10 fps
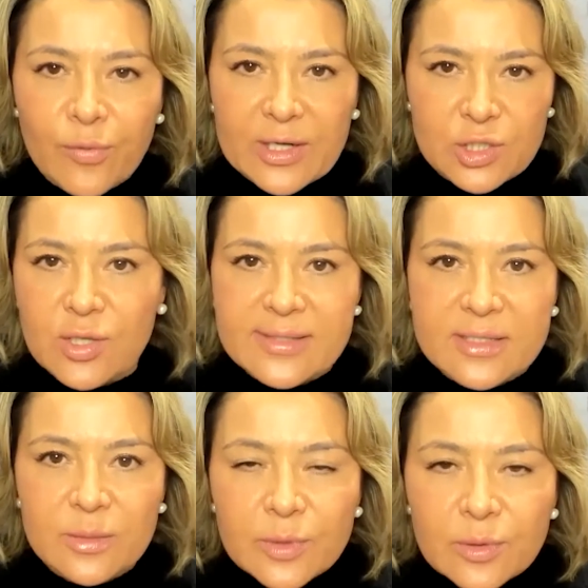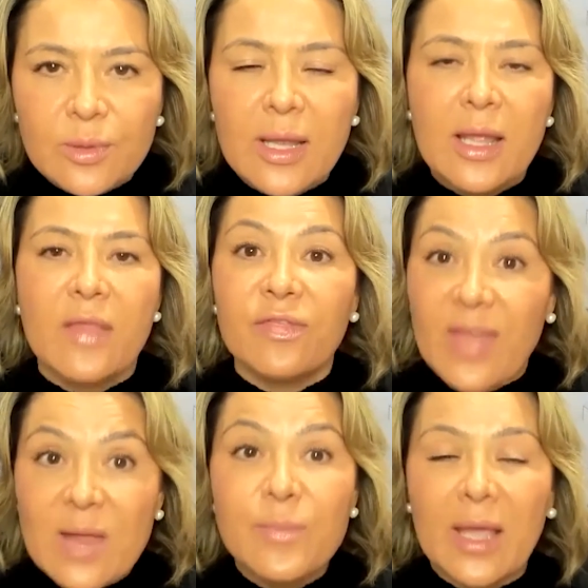they're trustable.
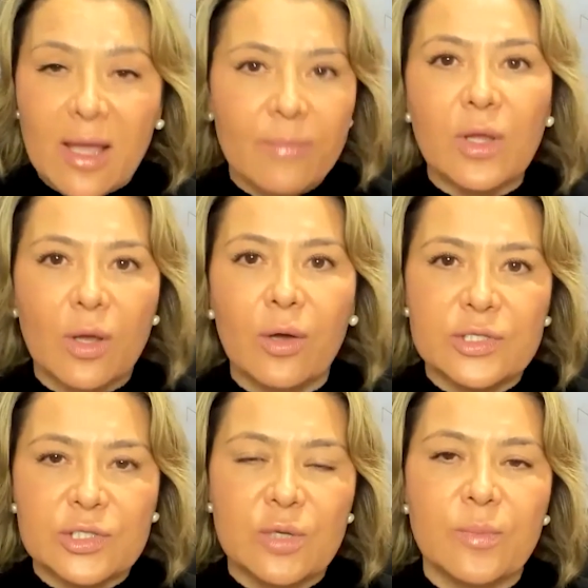They become the go-to